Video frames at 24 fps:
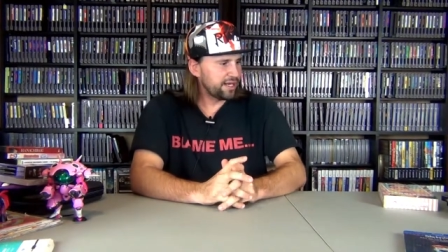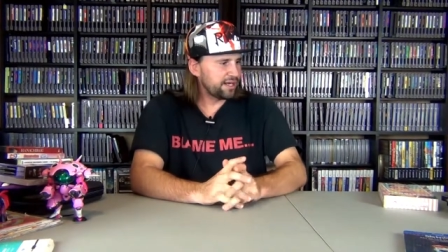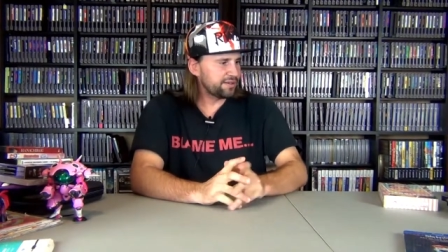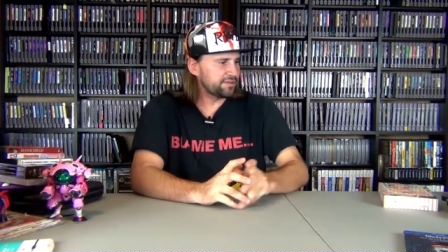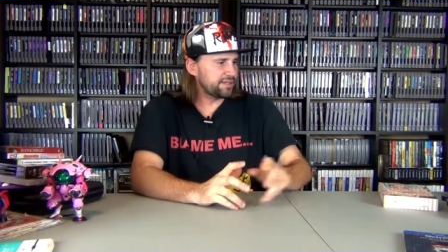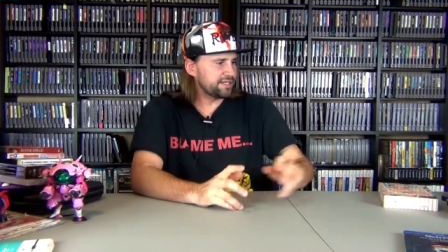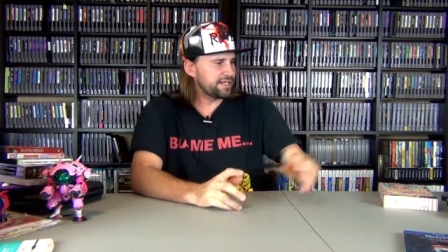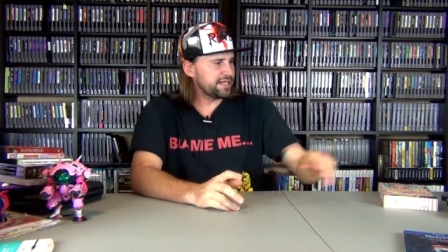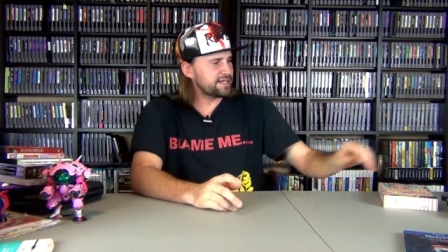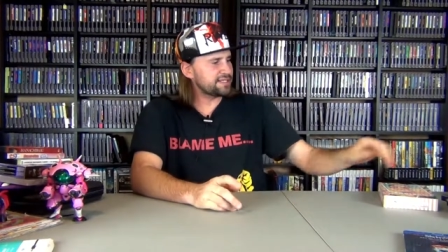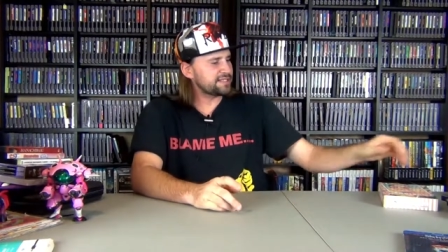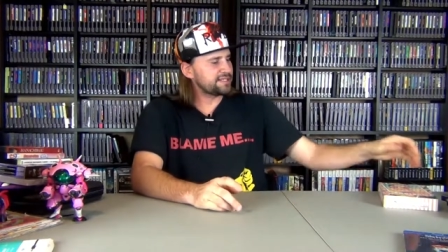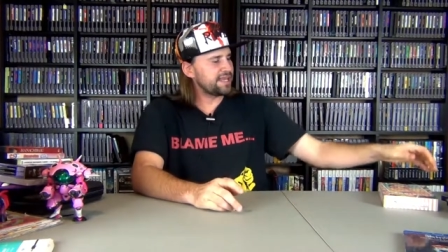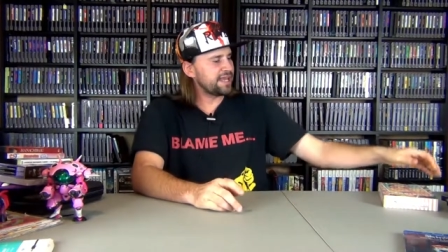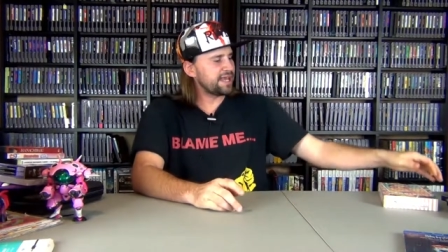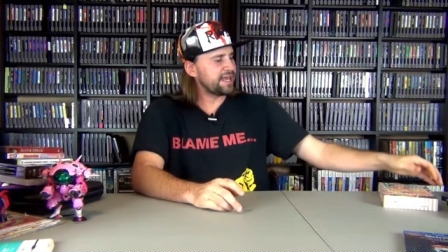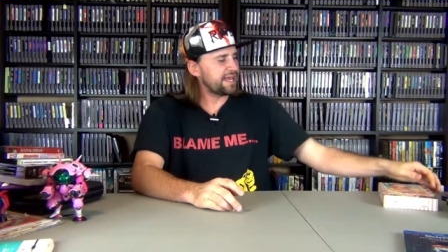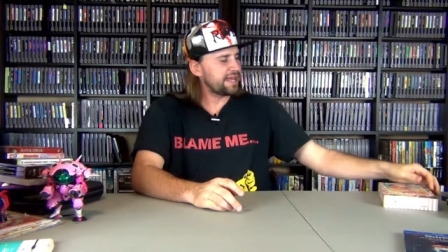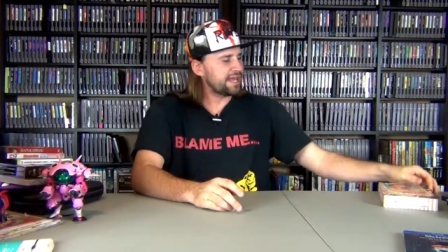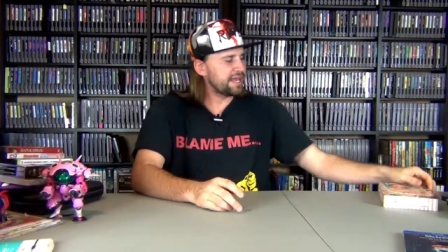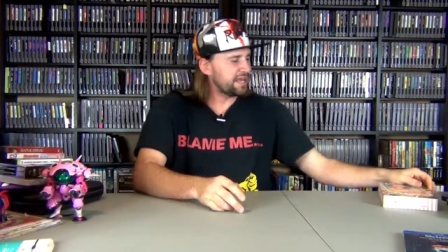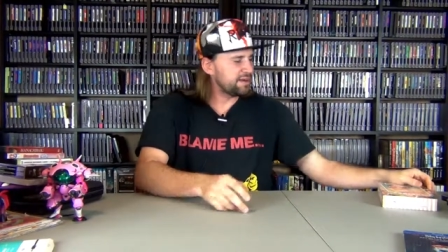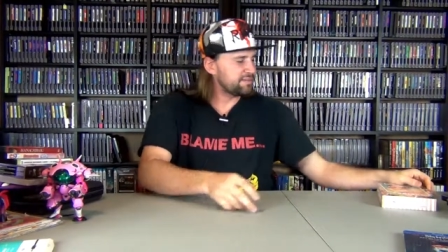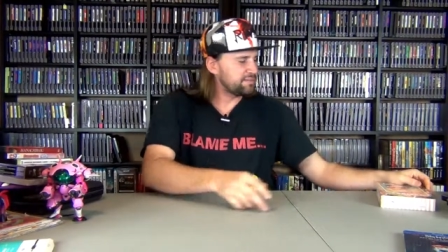Now this
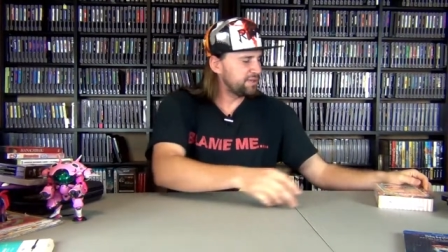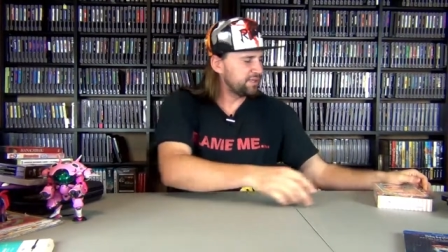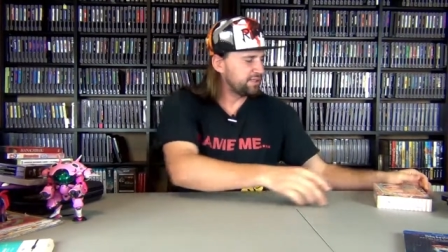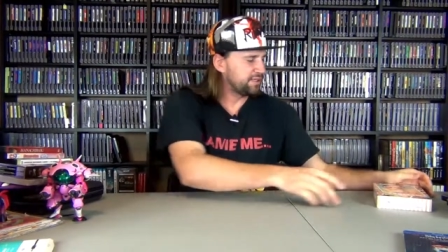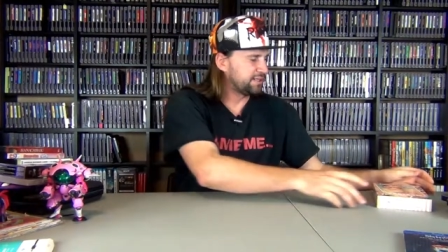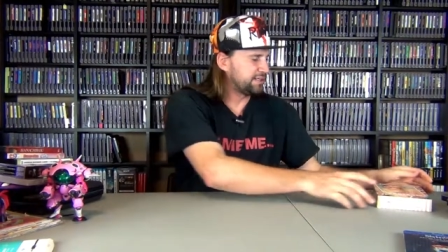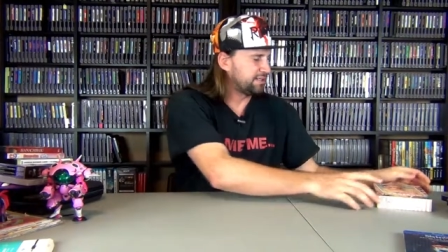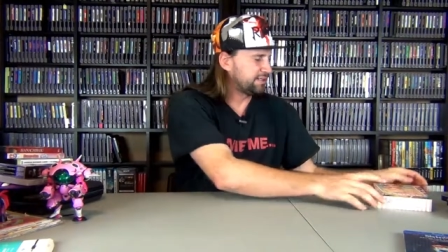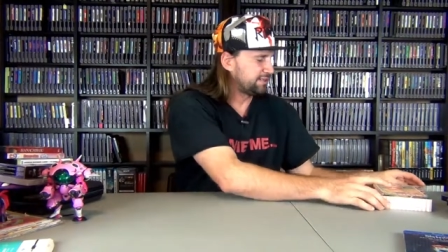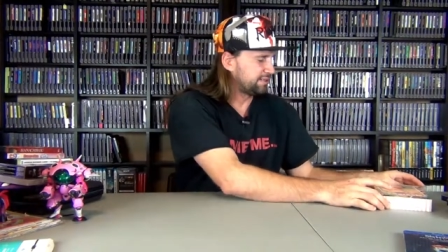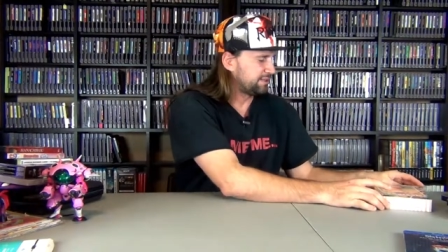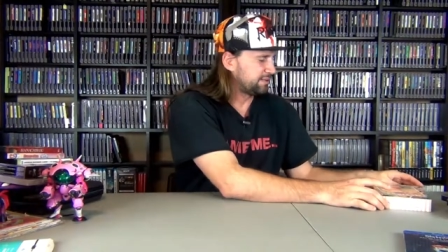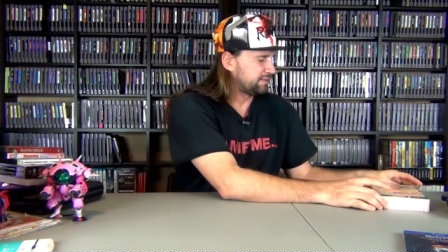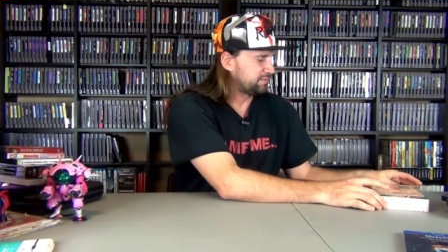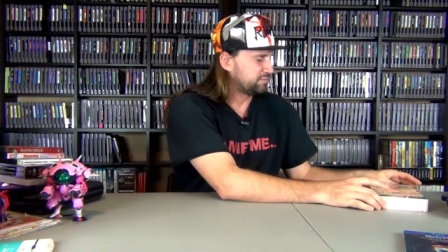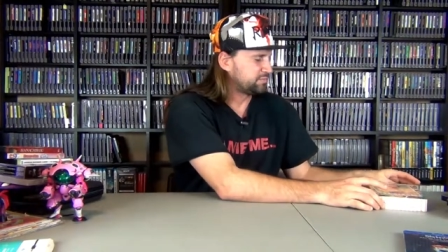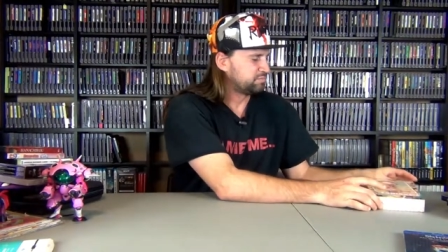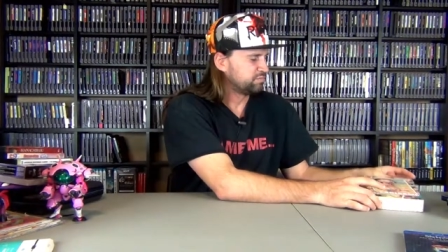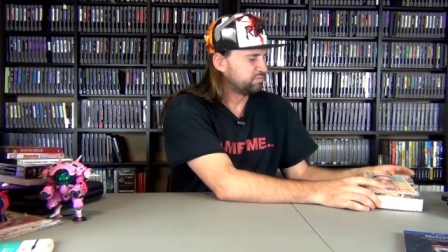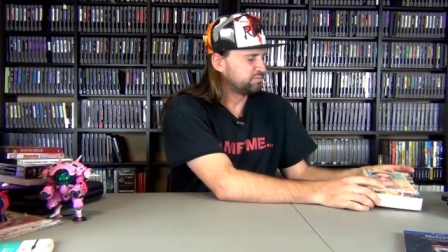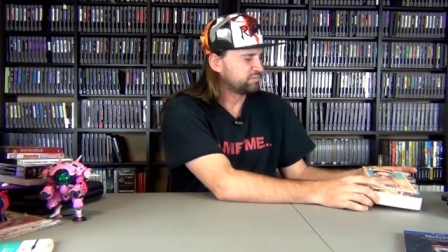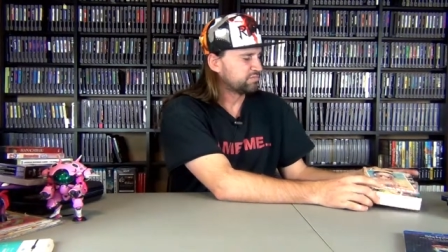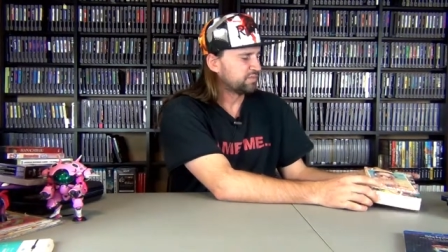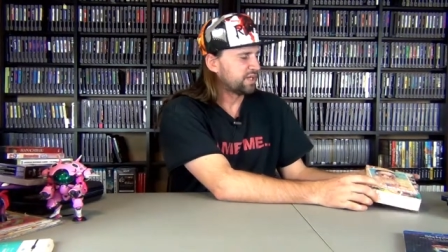game,
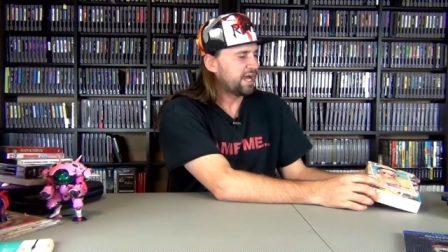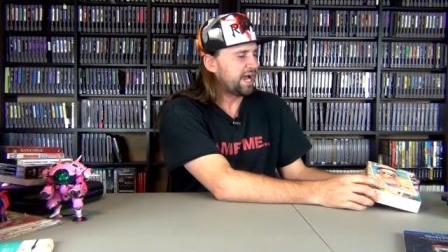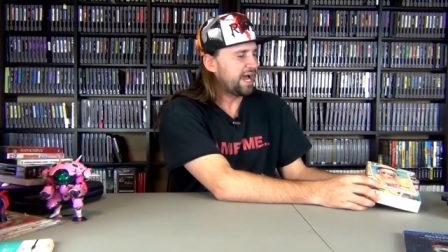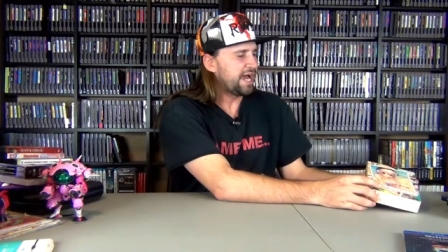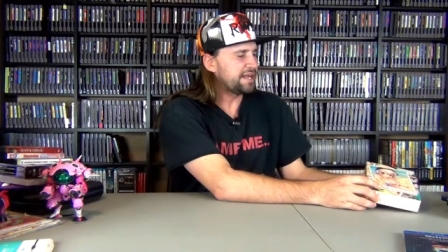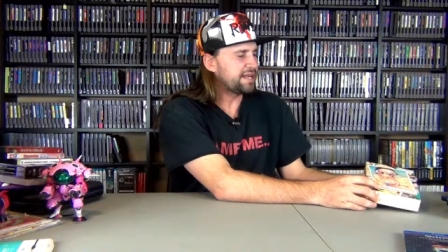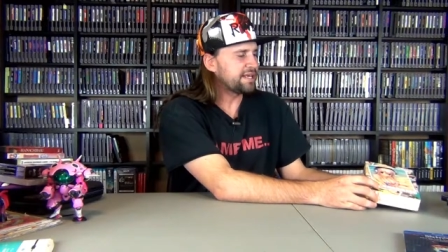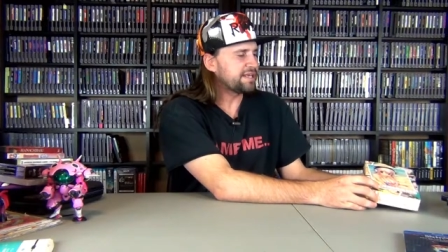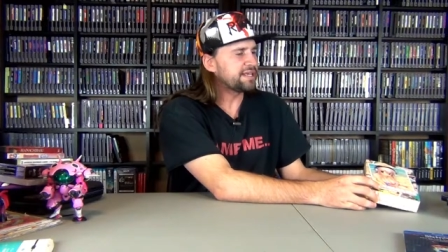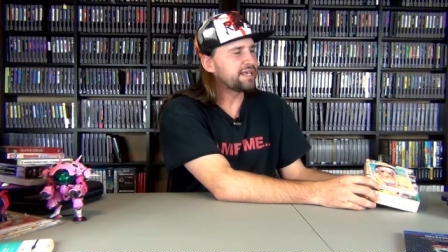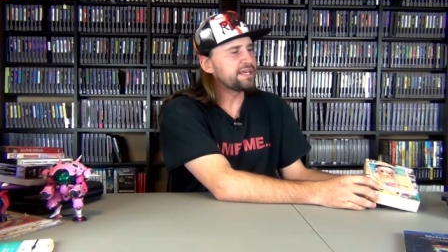I